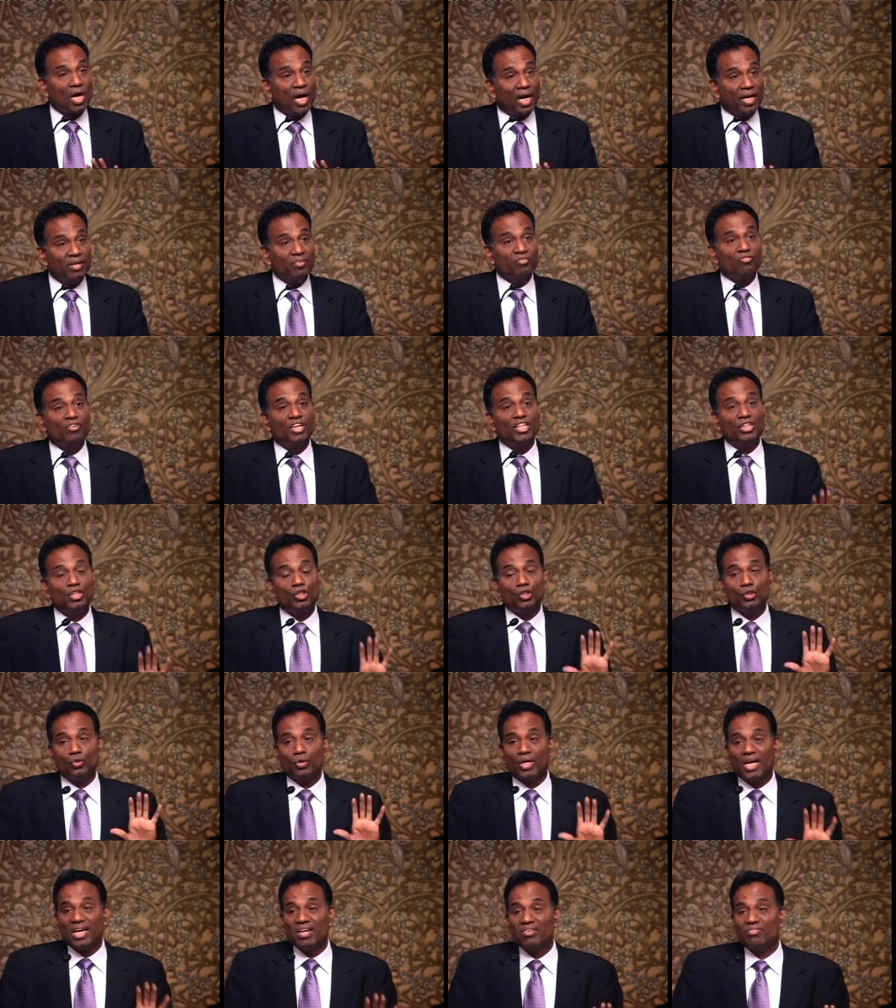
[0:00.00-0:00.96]
i went to
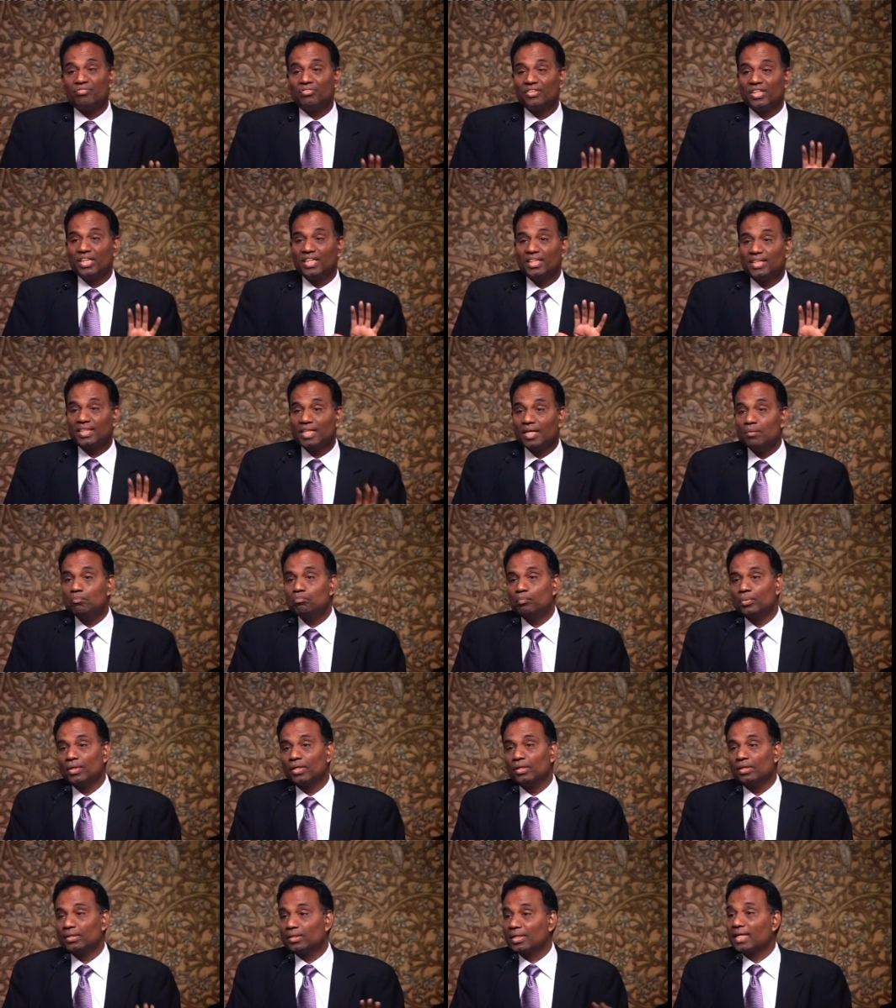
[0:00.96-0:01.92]
every
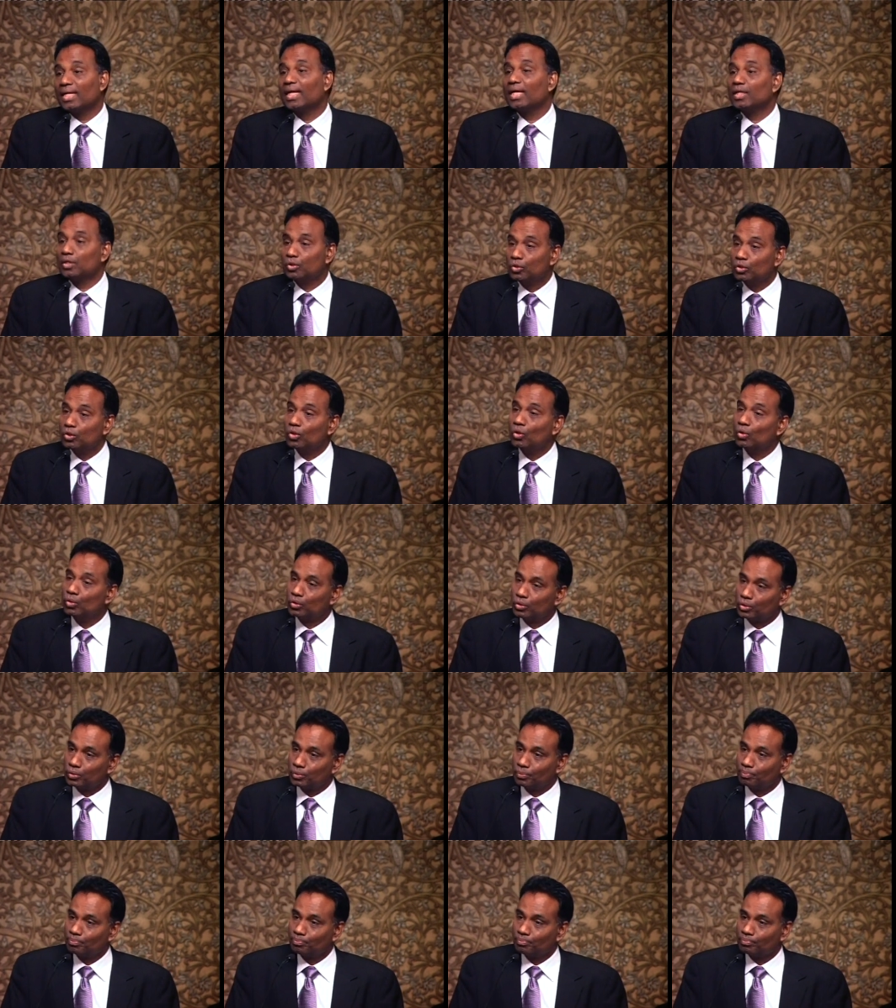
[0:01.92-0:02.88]
temple that i could go to
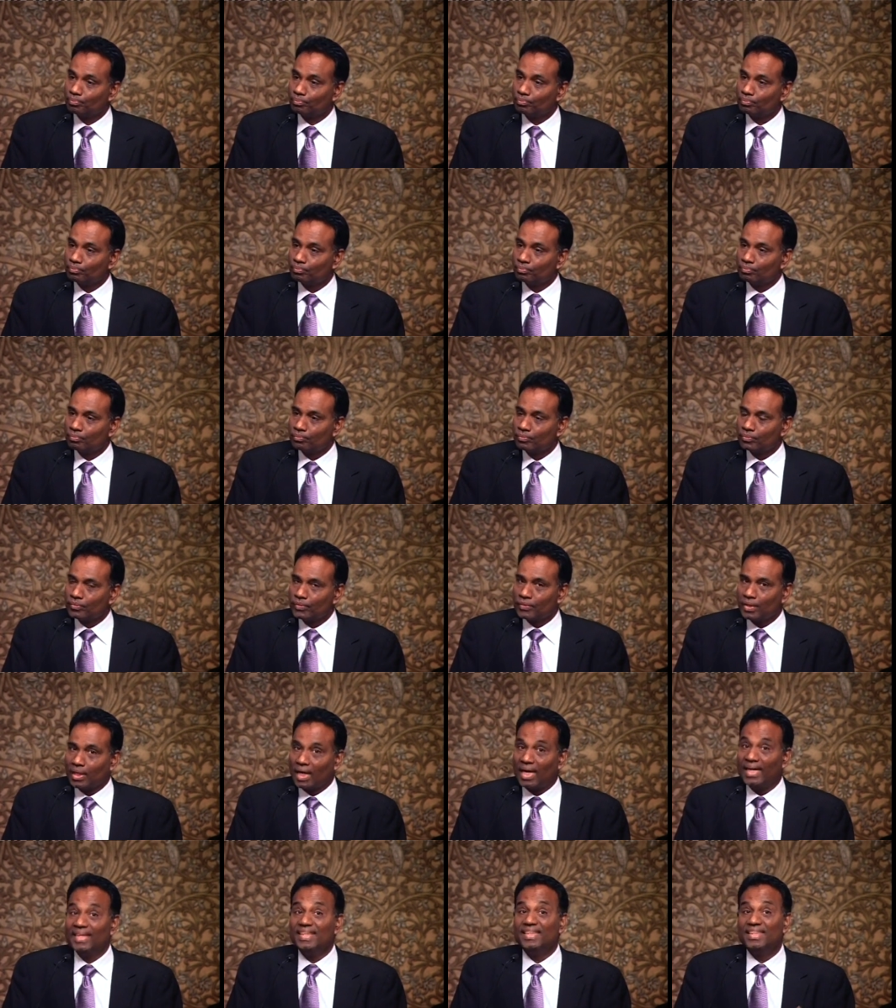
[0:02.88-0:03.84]

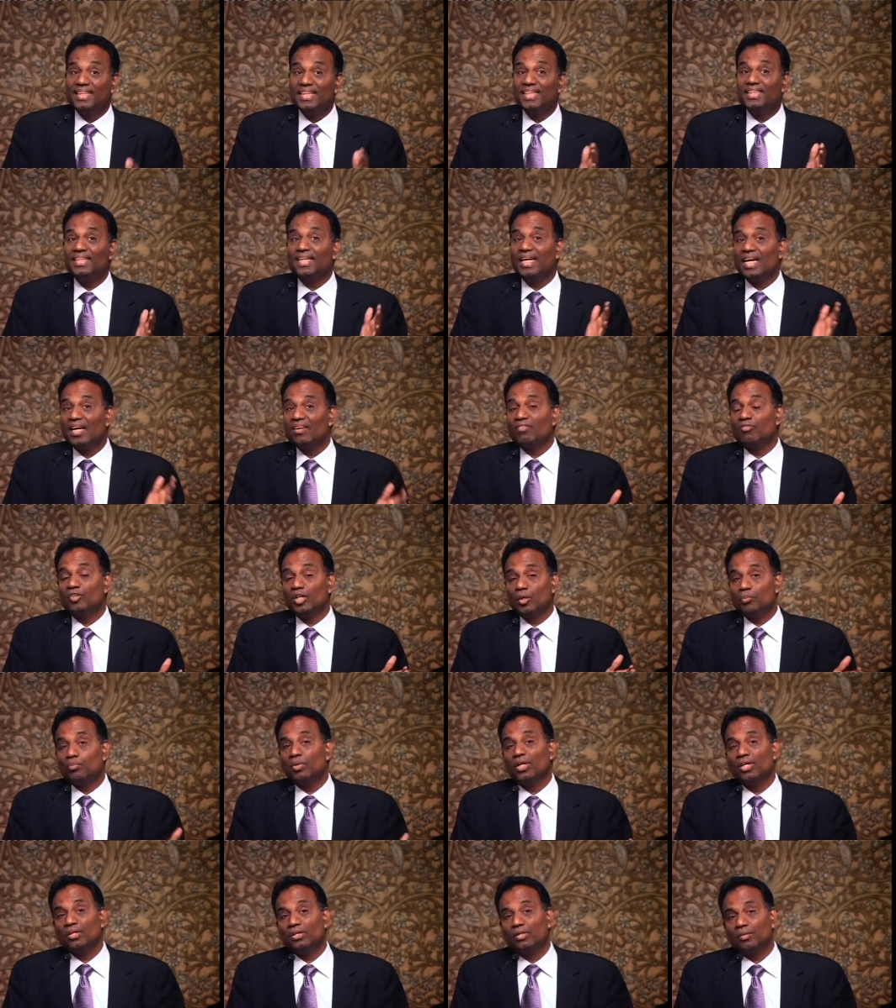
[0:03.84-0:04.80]
i did every
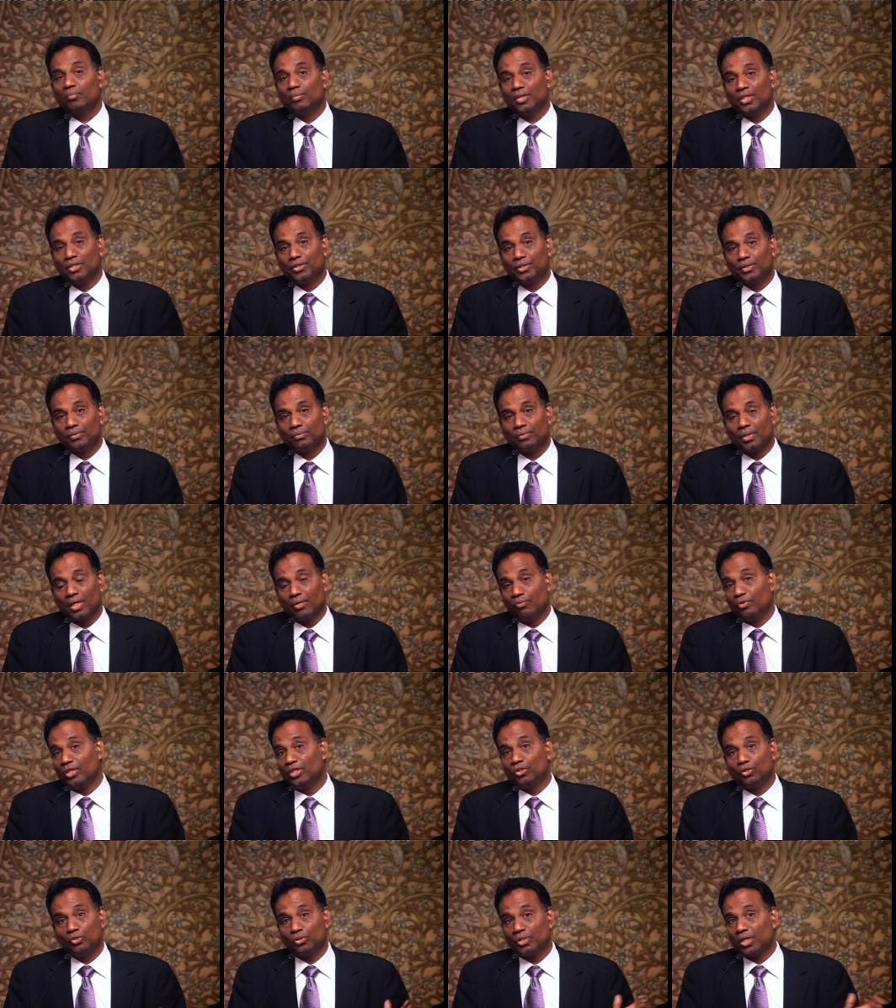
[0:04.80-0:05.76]
pilgrimage i
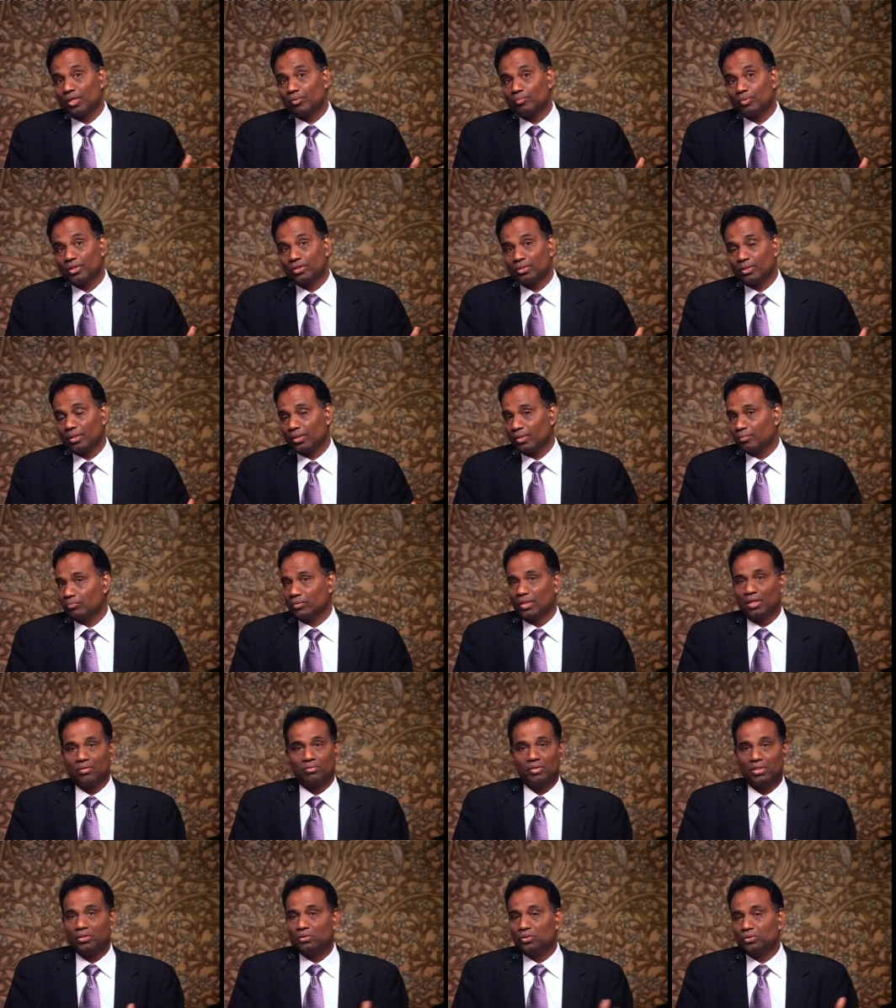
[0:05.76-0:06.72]
went to dharmasthalam i
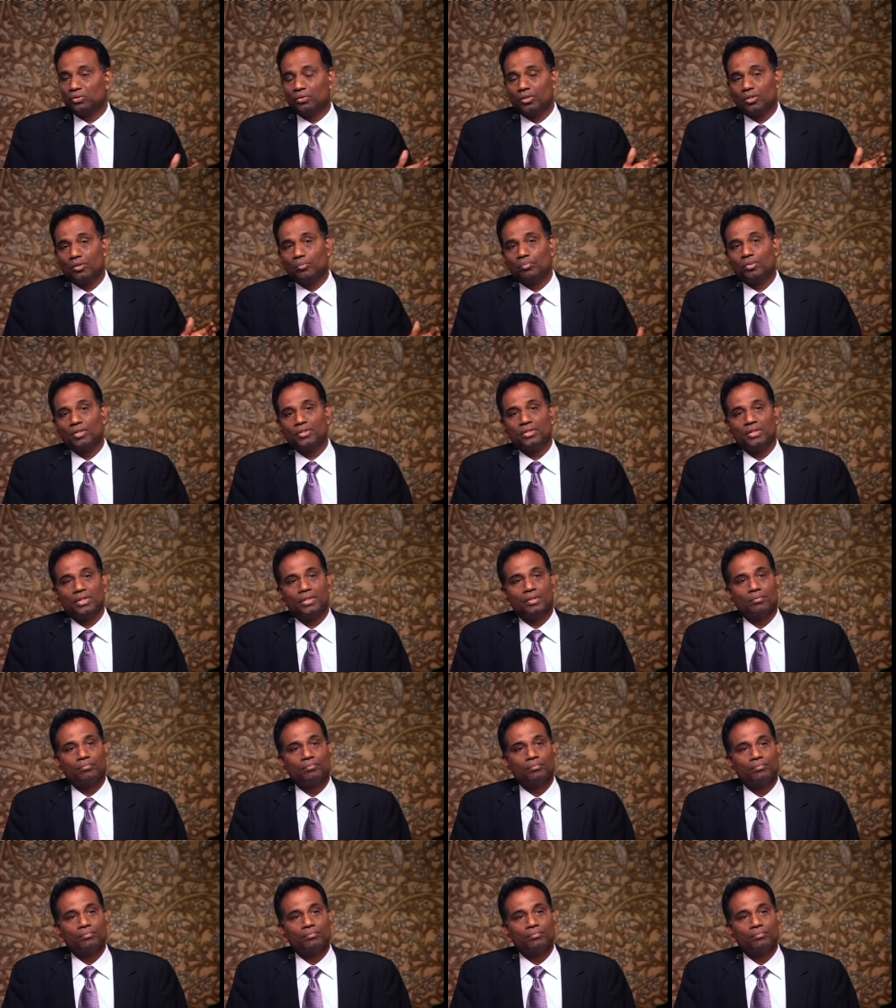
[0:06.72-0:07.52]
went to tirupati